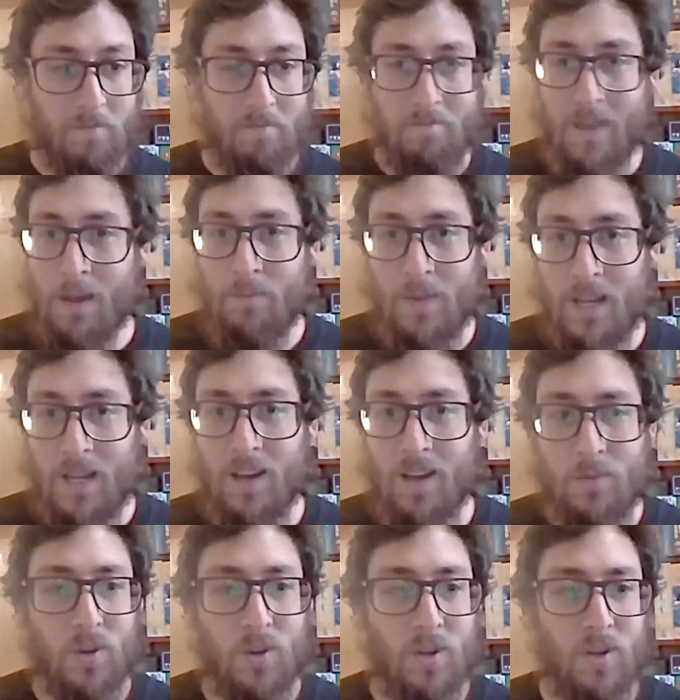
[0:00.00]
met me, I'm
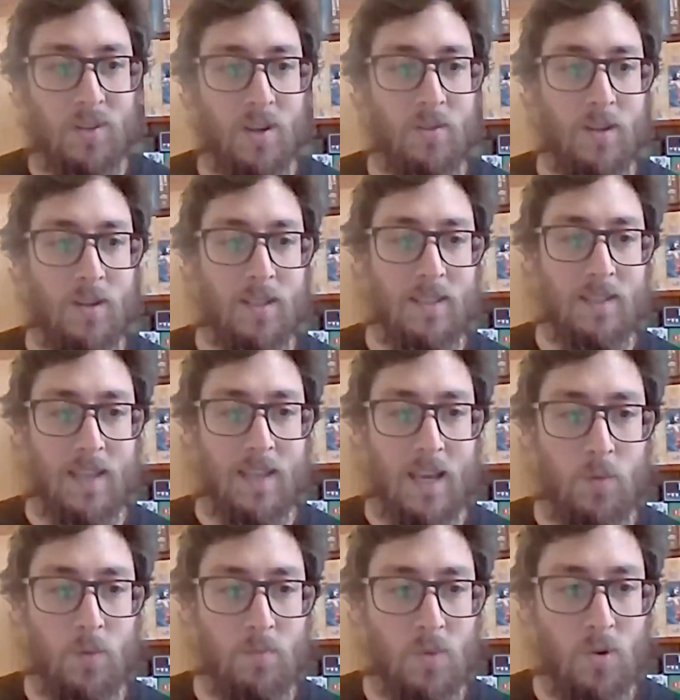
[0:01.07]
sure you'd know this, is
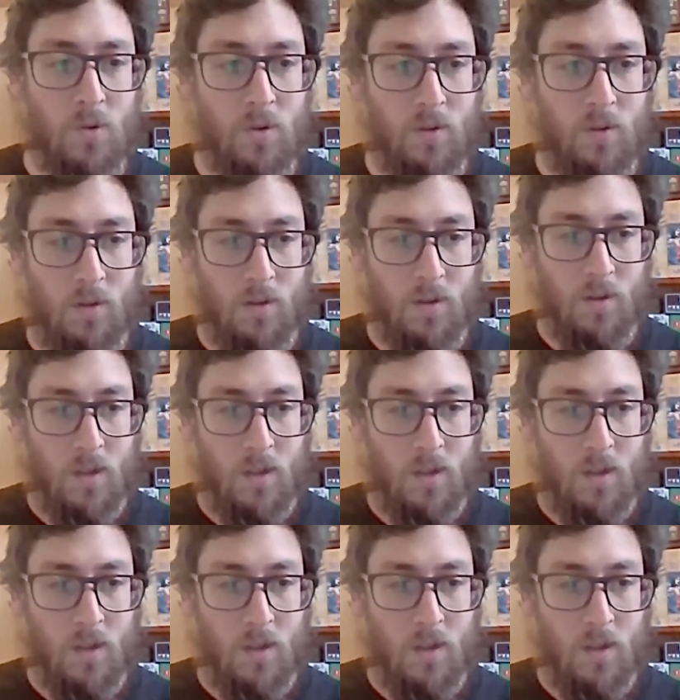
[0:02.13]
Edwin Morgan,